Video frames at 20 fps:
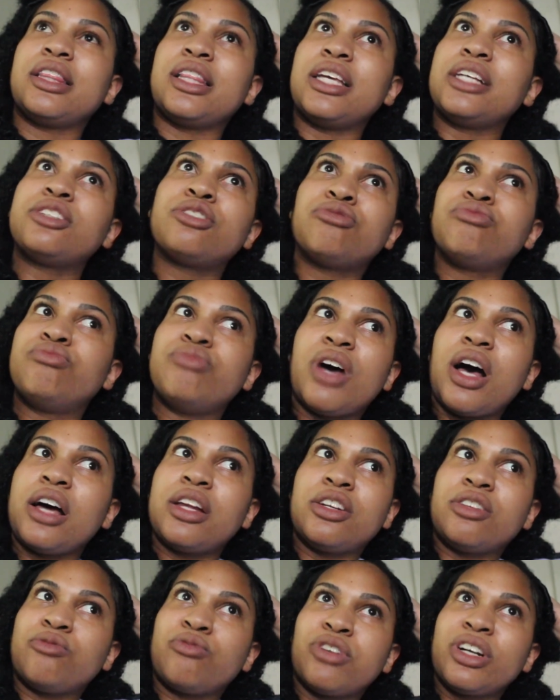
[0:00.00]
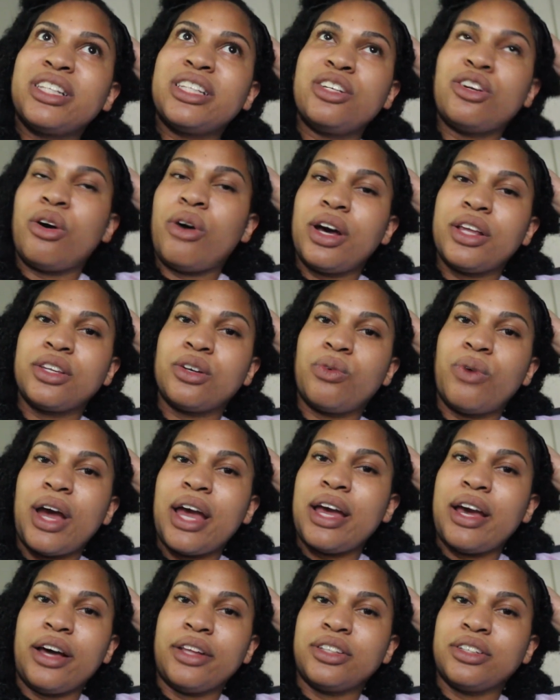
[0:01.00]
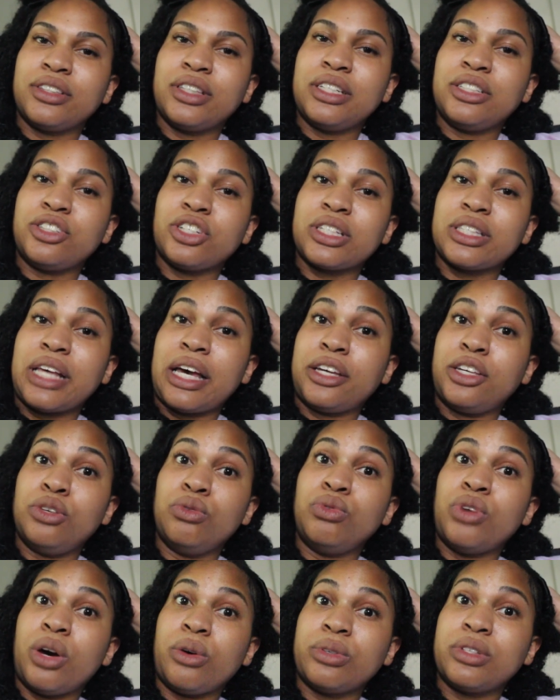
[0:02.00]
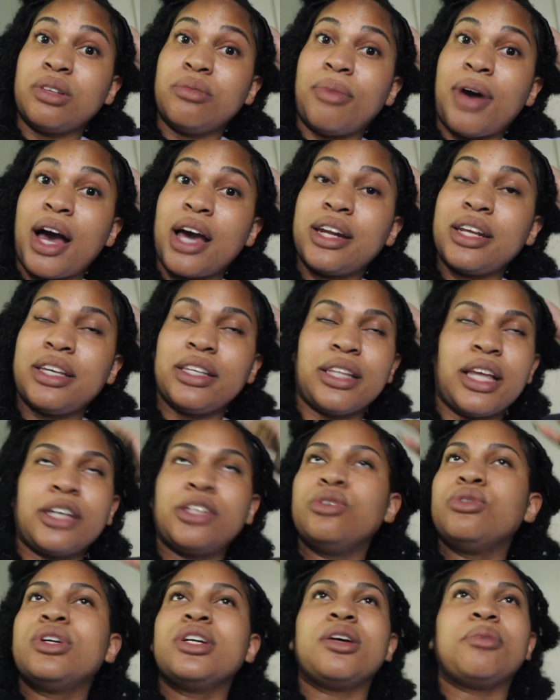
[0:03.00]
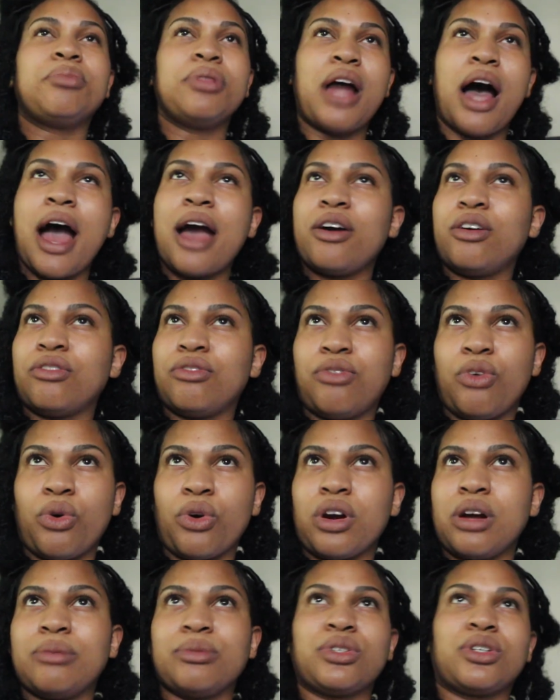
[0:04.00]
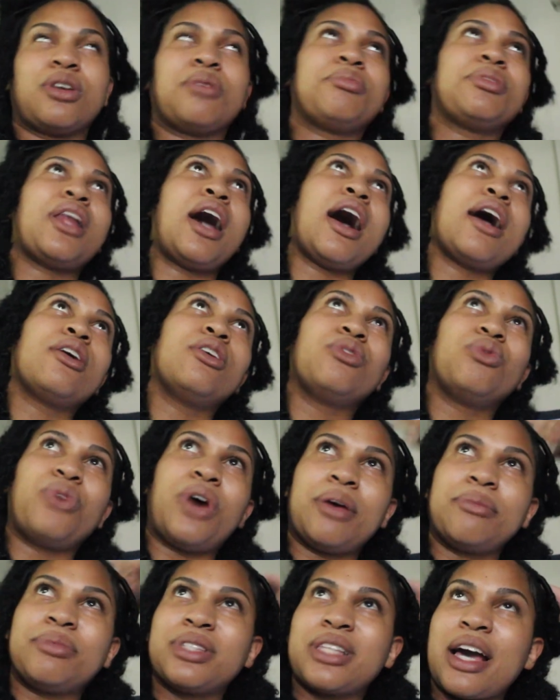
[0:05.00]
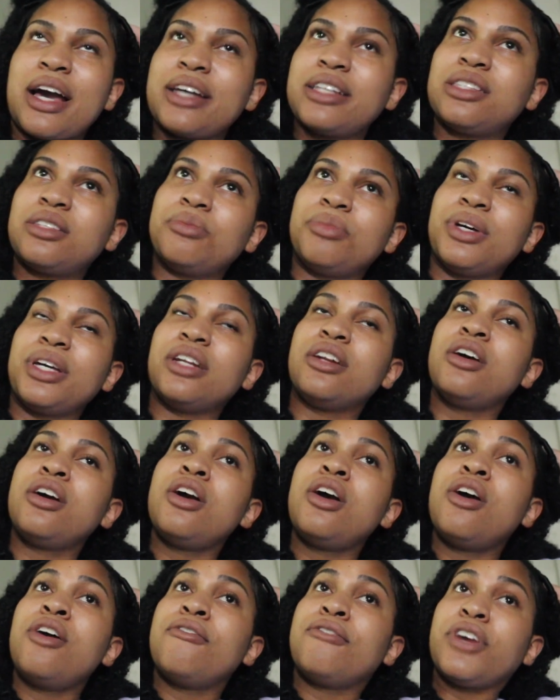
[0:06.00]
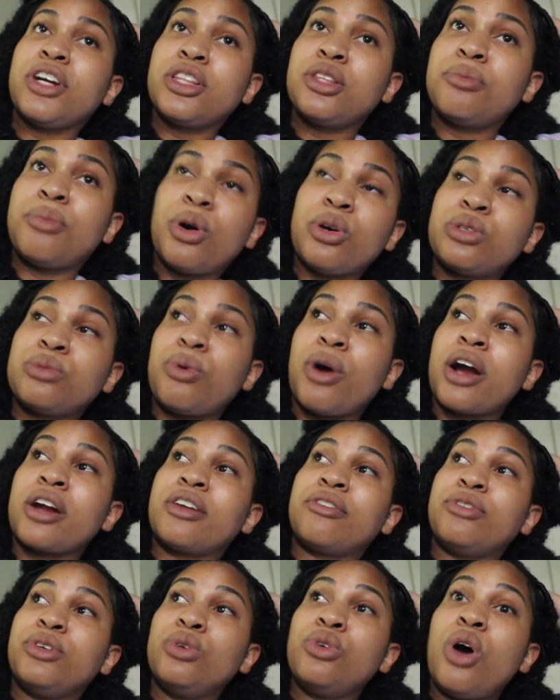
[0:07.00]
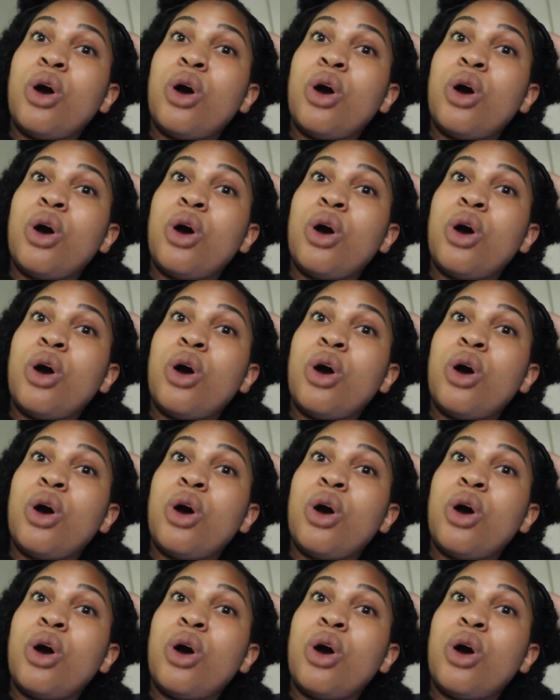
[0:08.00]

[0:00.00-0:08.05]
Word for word: it's really no other way other than just like, you know, somebody. Like, you can apply on forums or apply on websites, but for the most part, if you